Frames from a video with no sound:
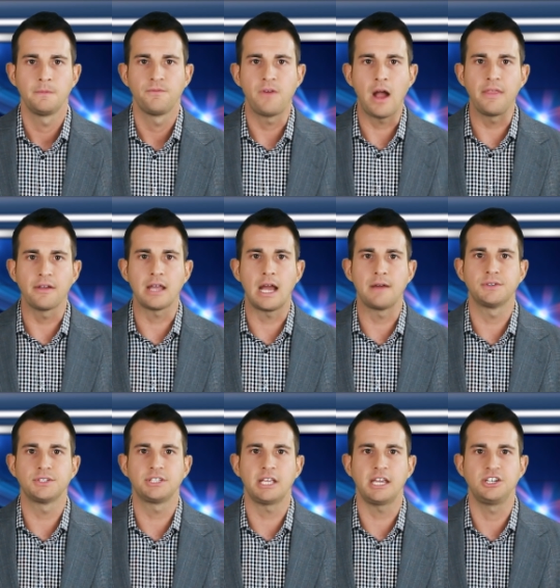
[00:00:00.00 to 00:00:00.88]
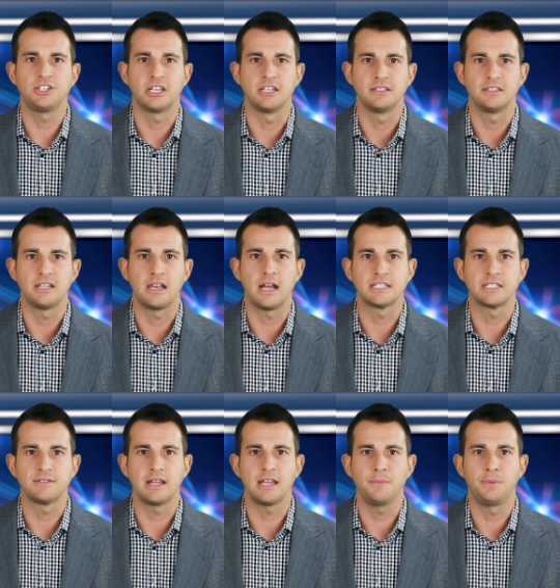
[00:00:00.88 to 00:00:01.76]
follow the conversation at
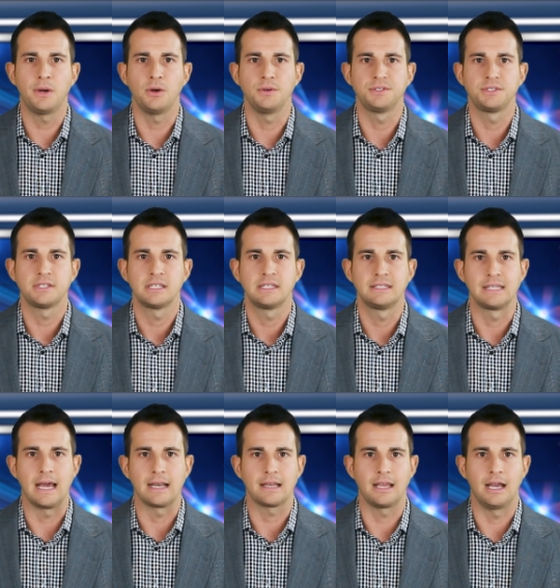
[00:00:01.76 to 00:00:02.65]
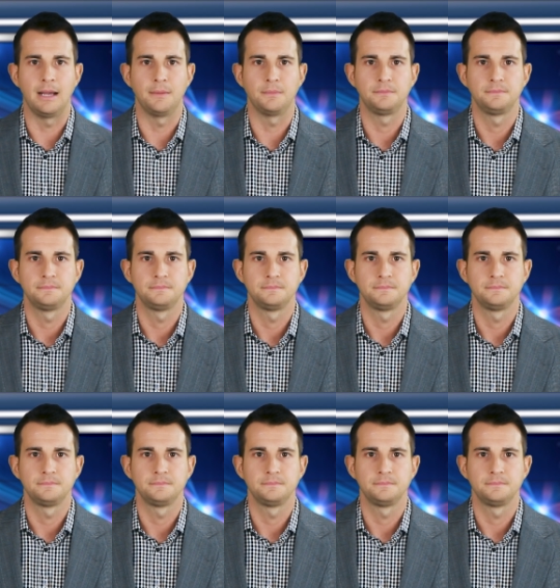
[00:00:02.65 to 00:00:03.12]
hudsonvalleypost.com.